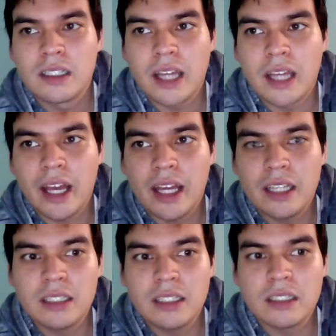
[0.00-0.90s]

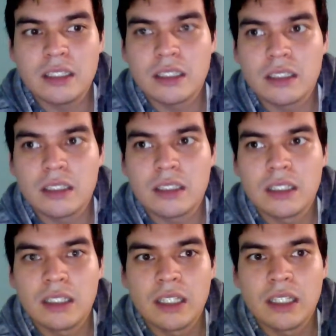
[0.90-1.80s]
And
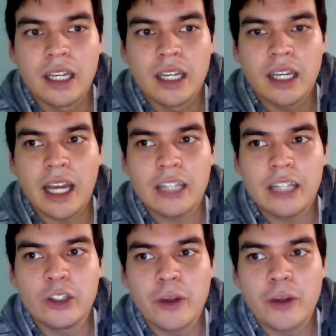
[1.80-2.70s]
okay, I don't
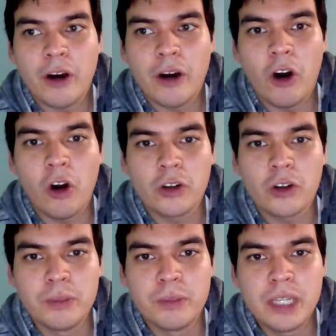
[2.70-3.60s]
know how hard it
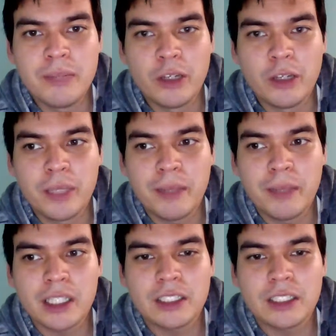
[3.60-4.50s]
will be, but it'll be about
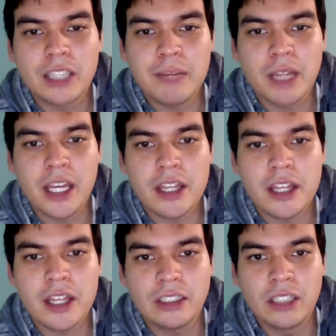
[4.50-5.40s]
the same length
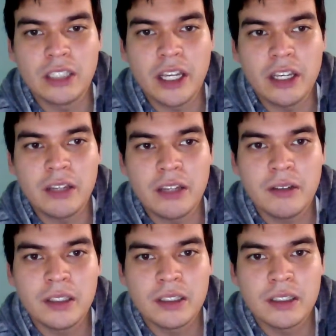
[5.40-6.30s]
as today.
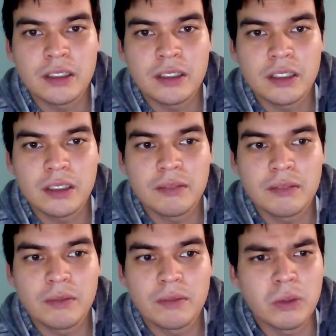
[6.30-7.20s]

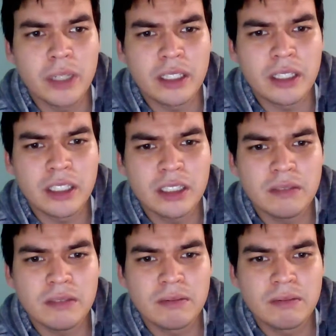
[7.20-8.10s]
Well, wait, is it?
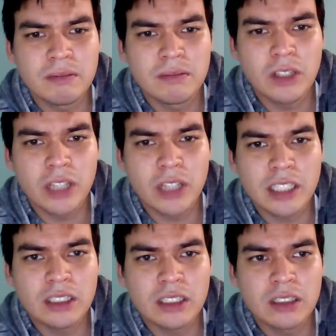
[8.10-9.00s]
No,
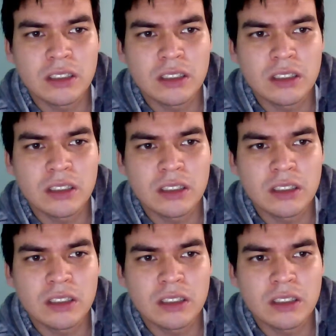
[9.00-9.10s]
that's